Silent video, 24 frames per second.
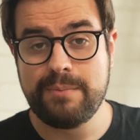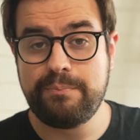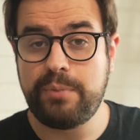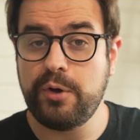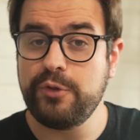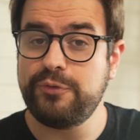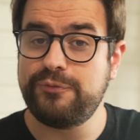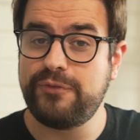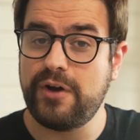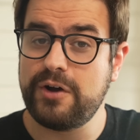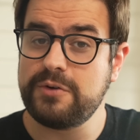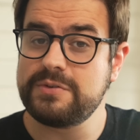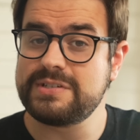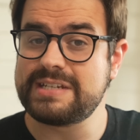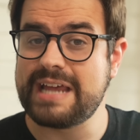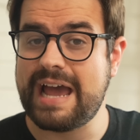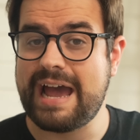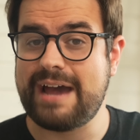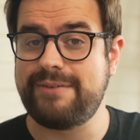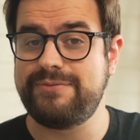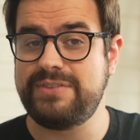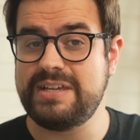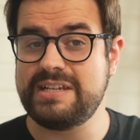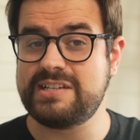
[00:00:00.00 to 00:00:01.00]
Both phones
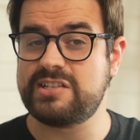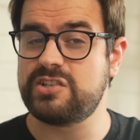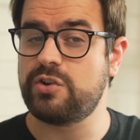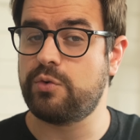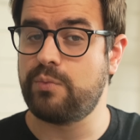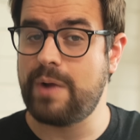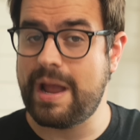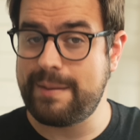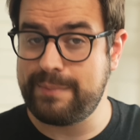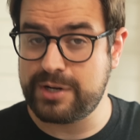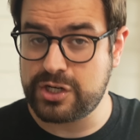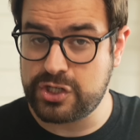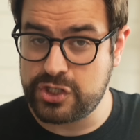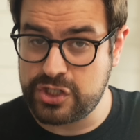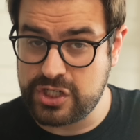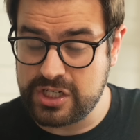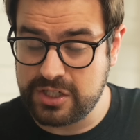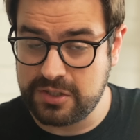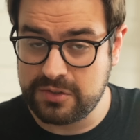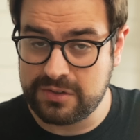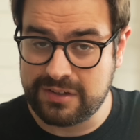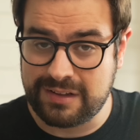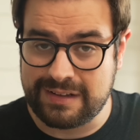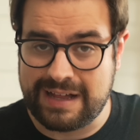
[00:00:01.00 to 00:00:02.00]
have the ceramic
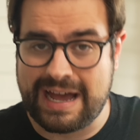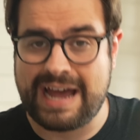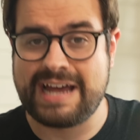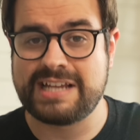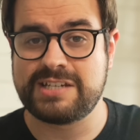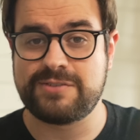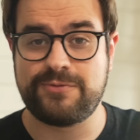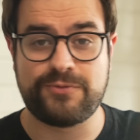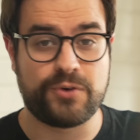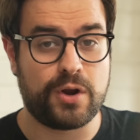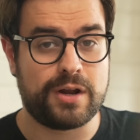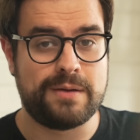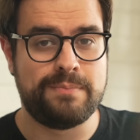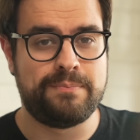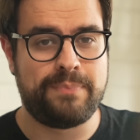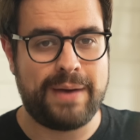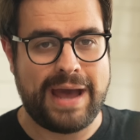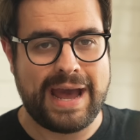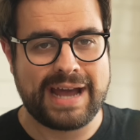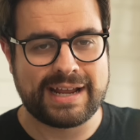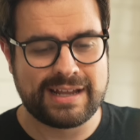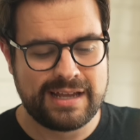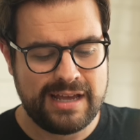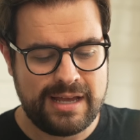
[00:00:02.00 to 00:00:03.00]
shield glass front and
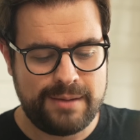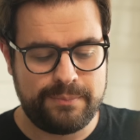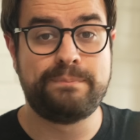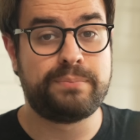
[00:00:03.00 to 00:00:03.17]
back,